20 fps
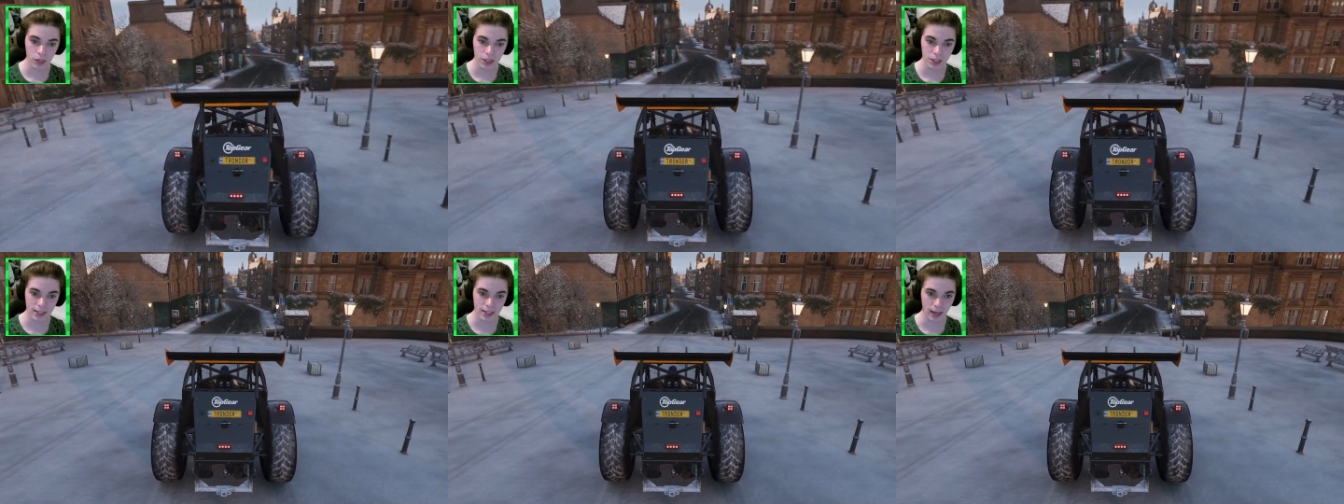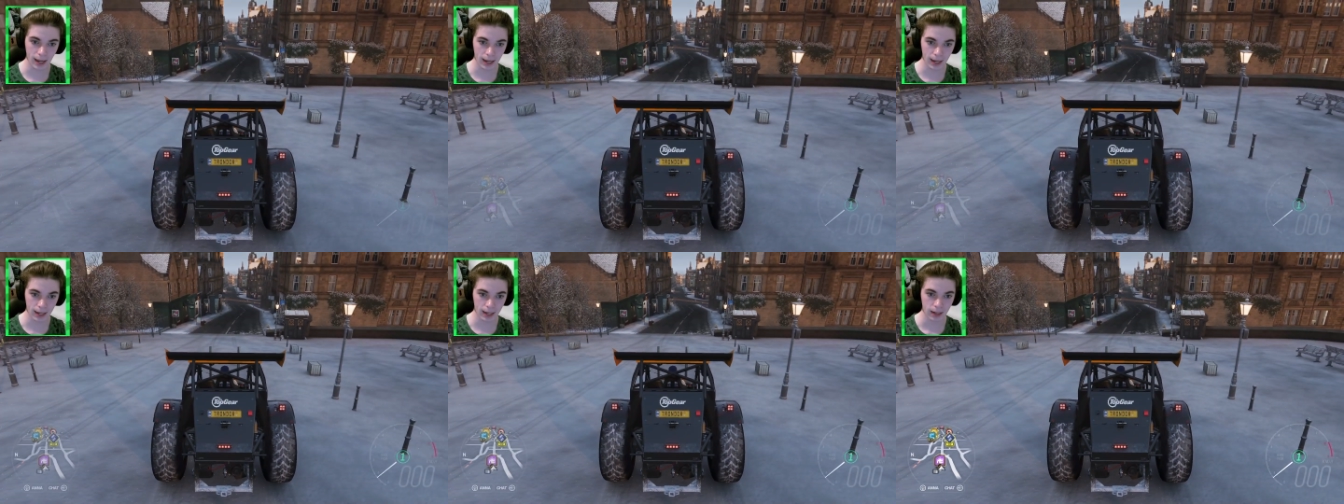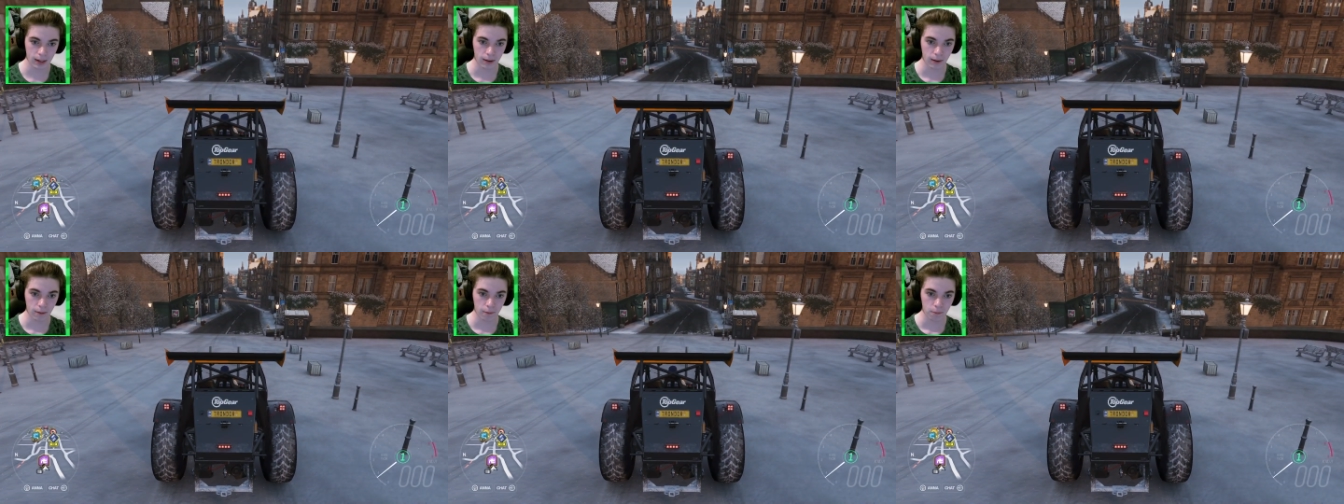today
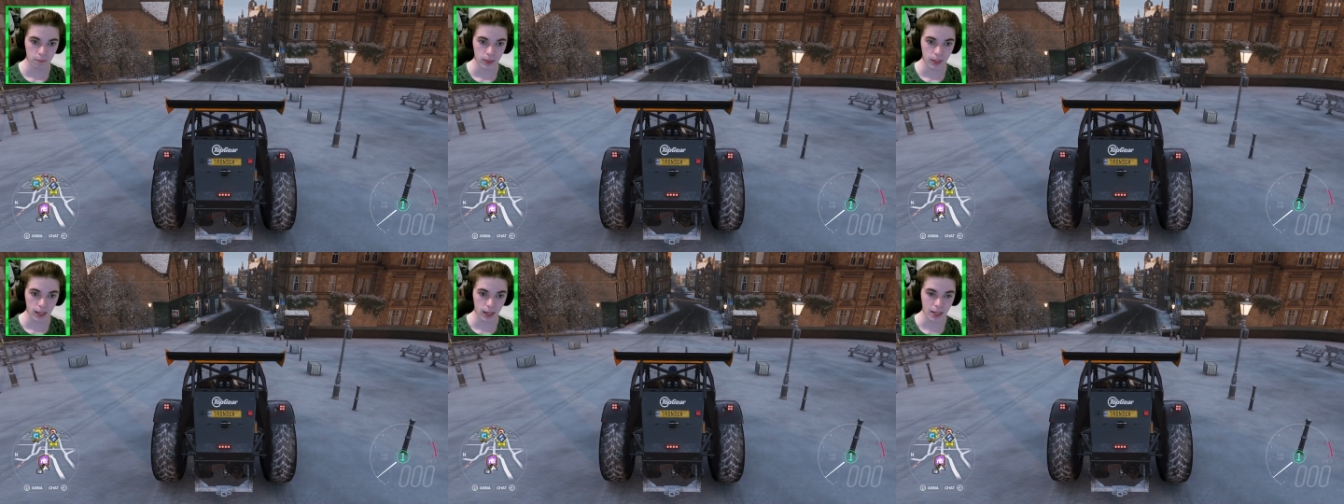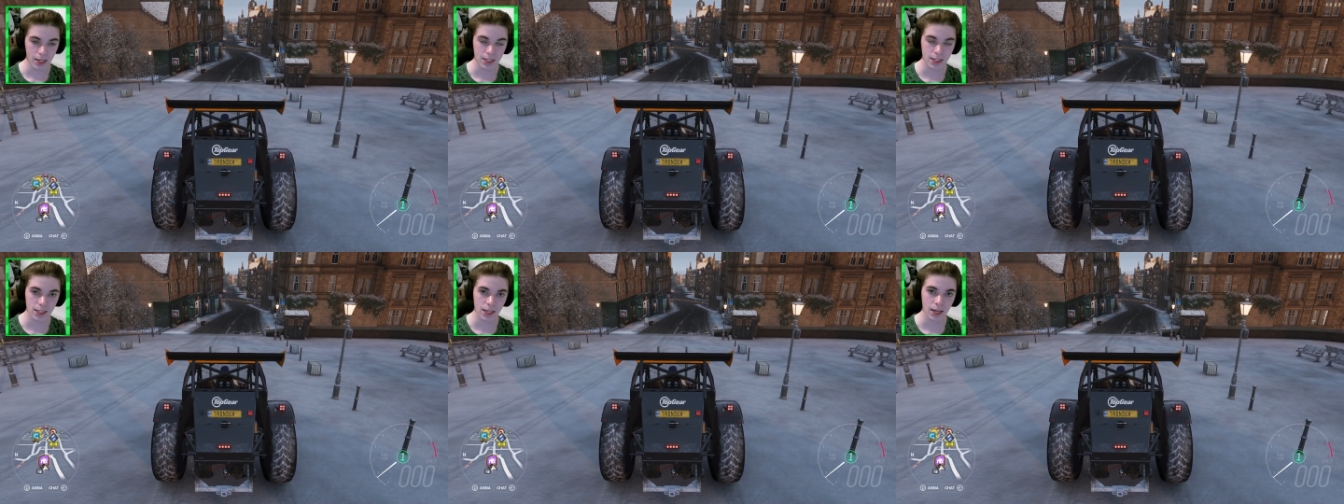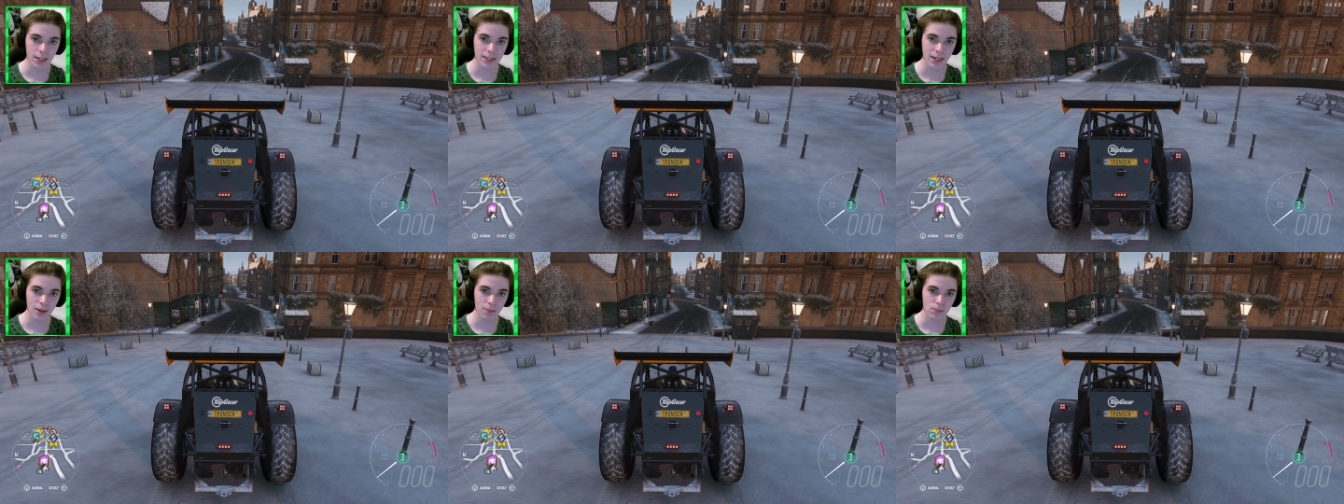is
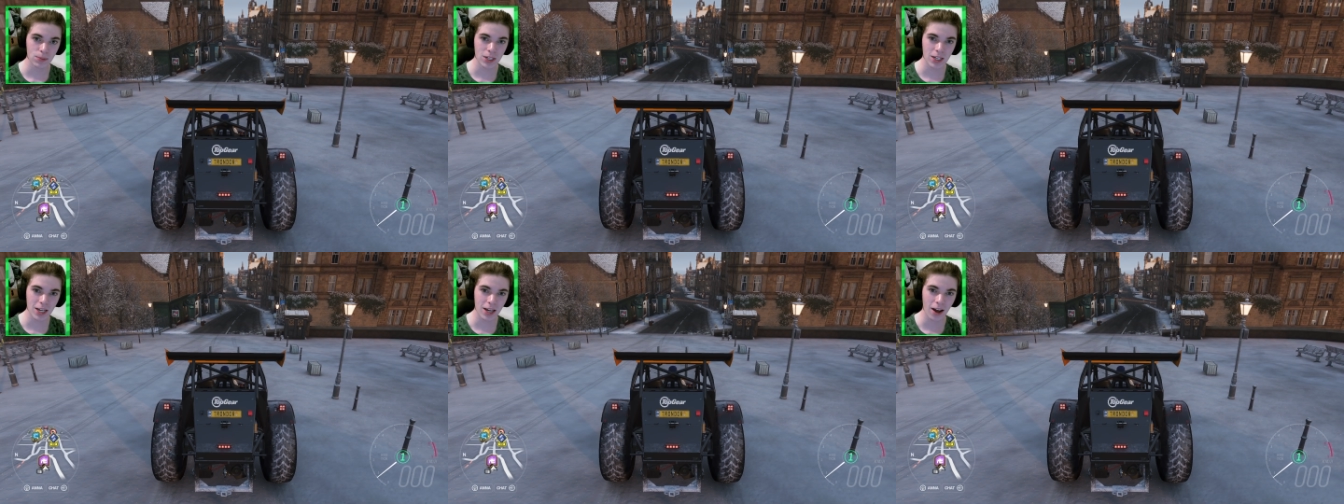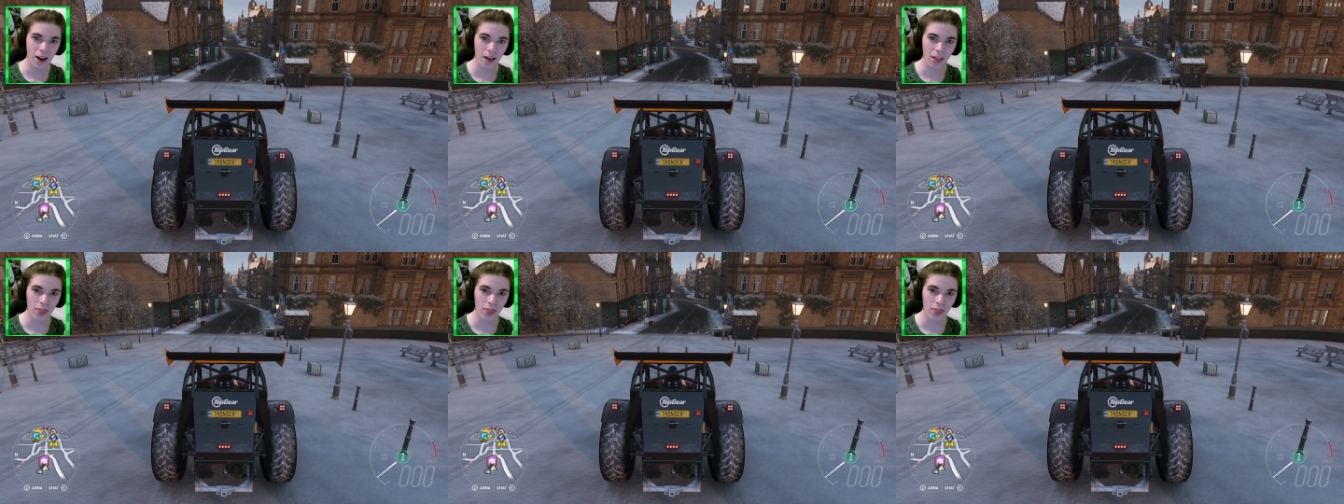attempting